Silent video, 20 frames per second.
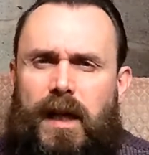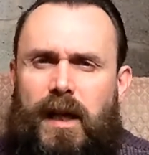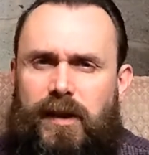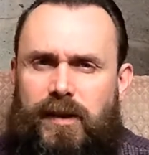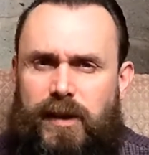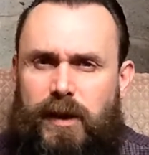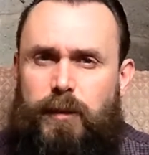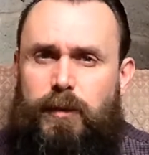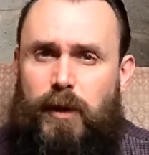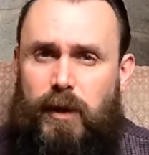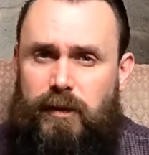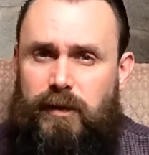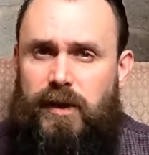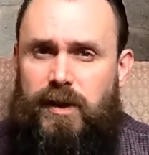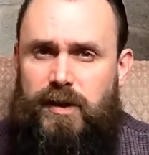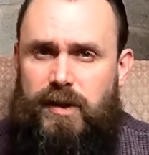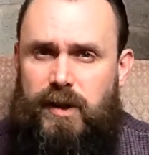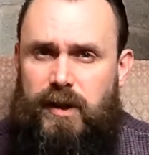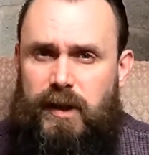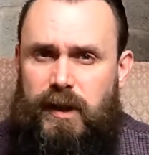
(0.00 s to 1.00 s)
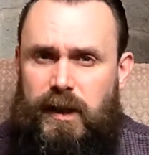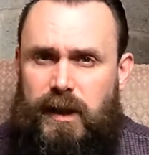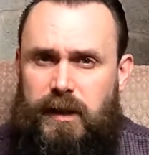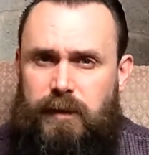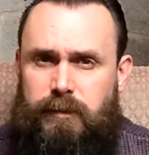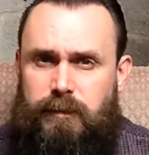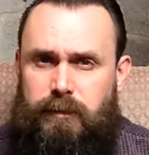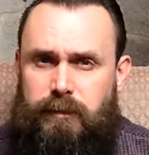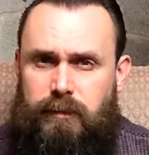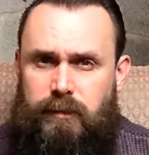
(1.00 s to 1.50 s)
and did move into the
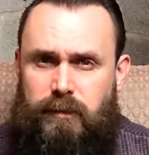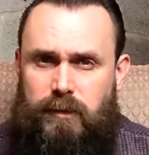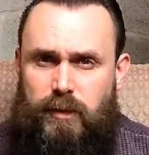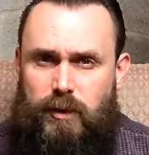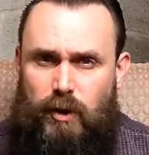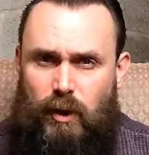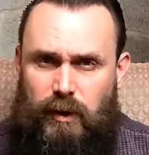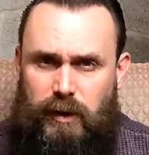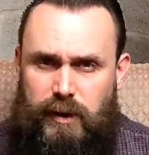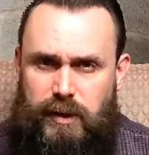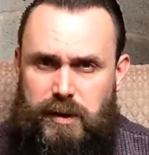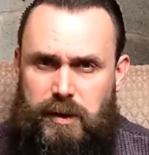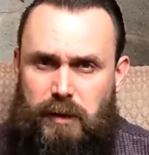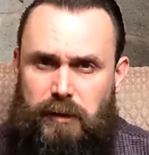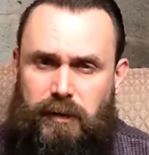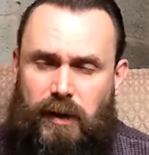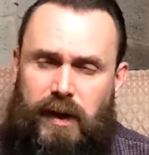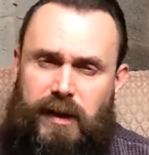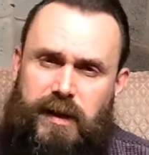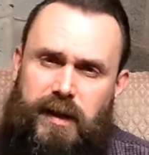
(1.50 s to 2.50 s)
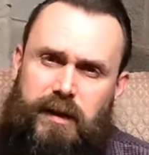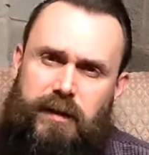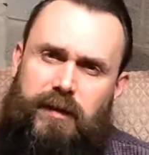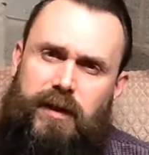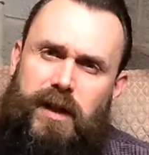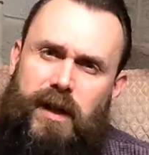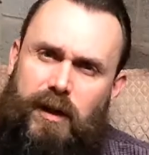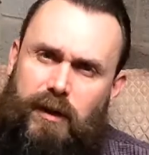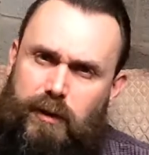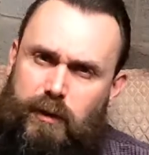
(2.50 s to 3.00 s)
stronger stuff. I did a
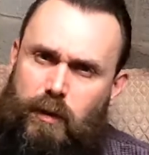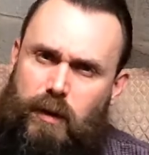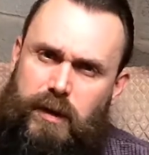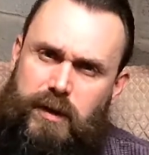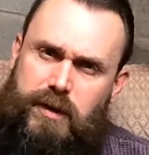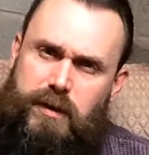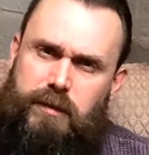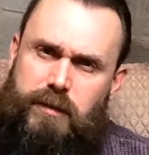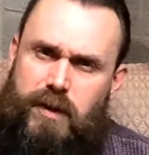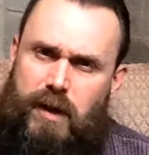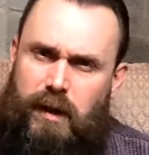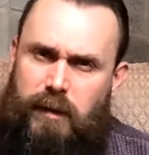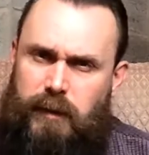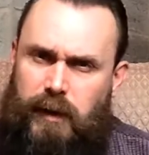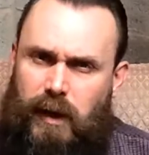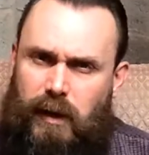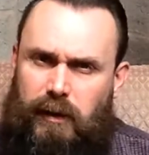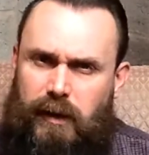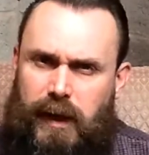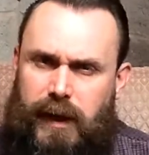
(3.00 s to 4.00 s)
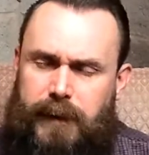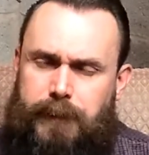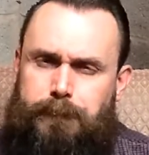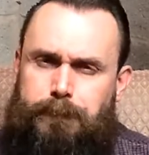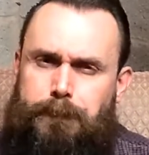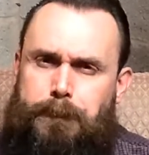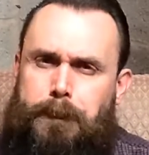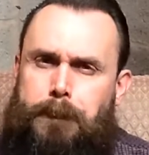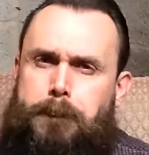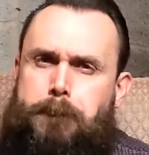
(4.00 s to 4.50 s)
video quite some time ago now,
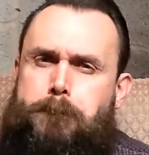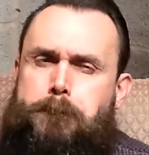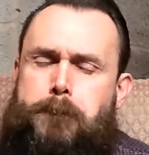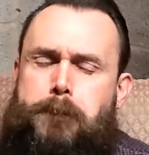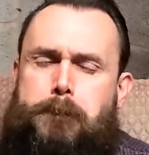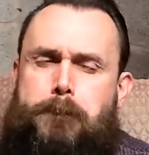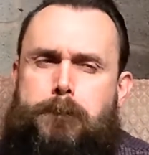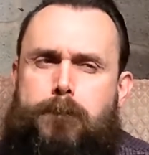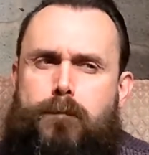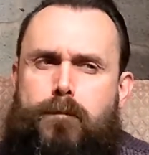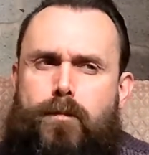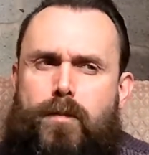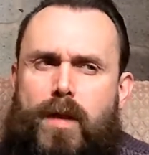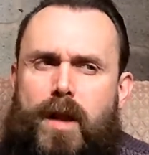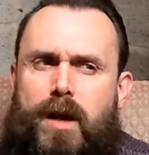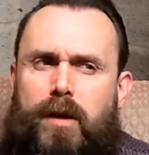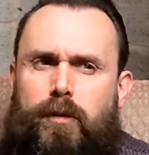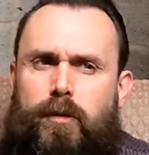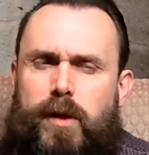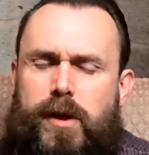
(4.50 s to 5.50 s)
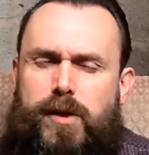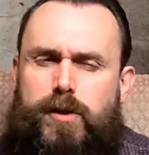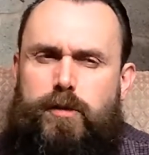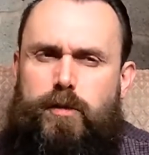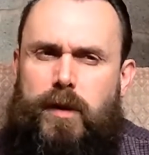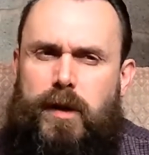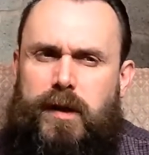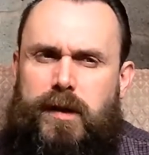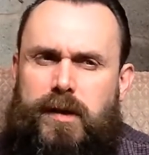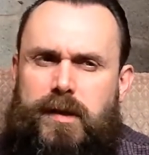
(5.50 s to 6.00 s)
which
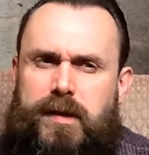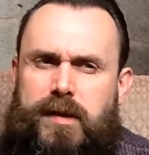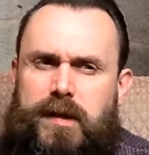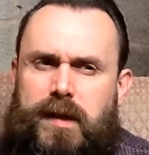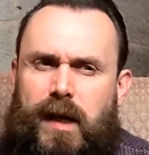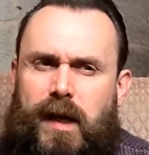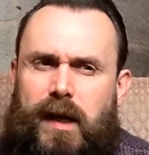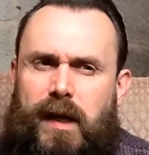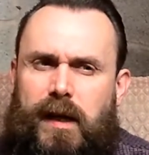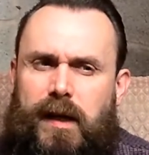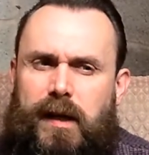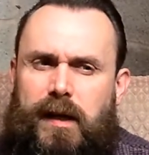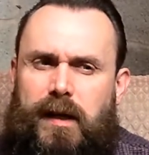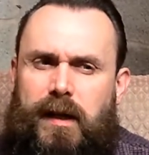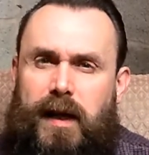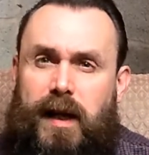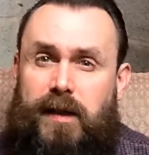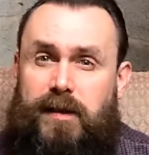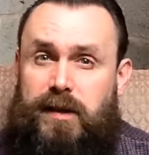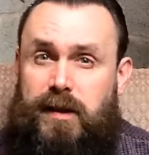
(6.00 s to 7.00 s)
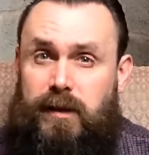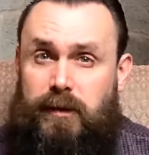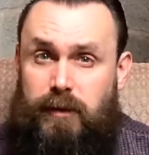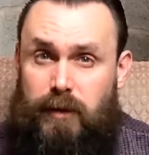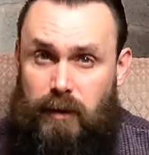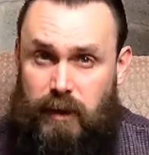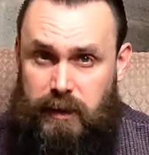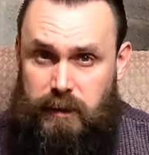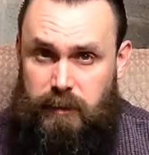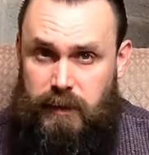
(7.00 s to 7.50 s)
was asking
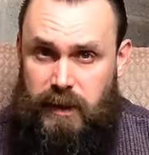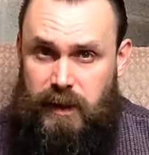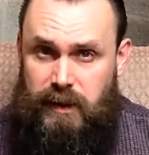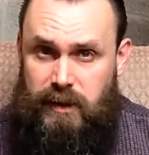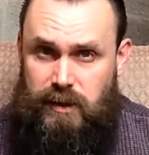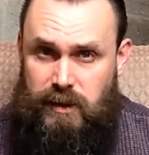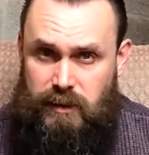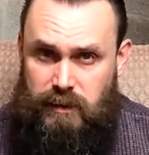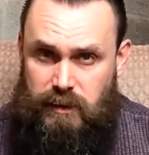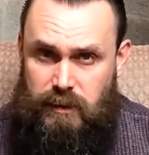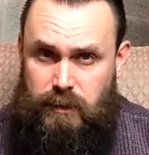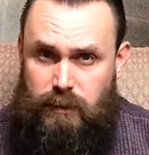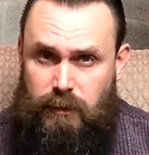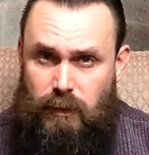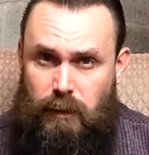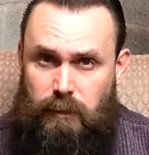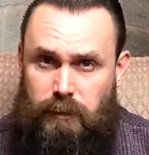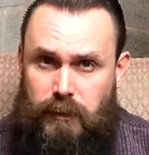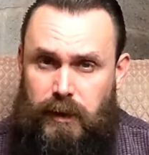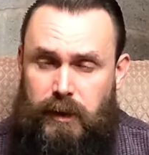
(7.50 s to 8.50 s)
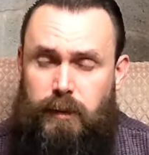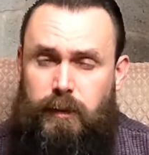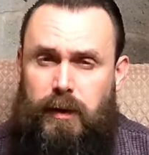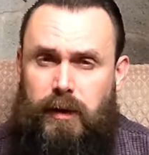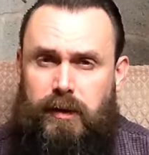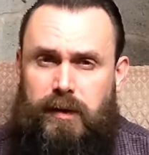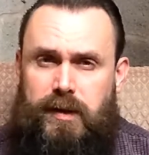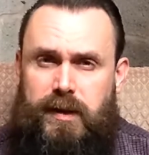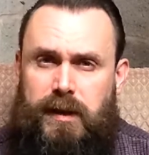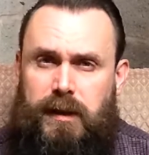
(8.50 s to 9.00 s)
for recommendations from the
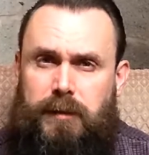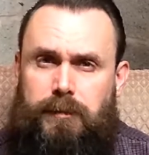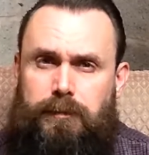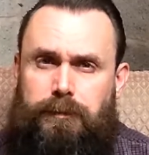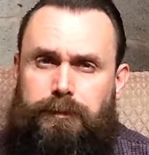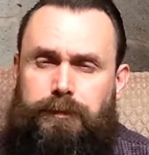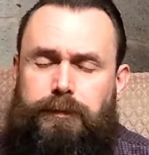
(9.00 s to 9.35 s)
community,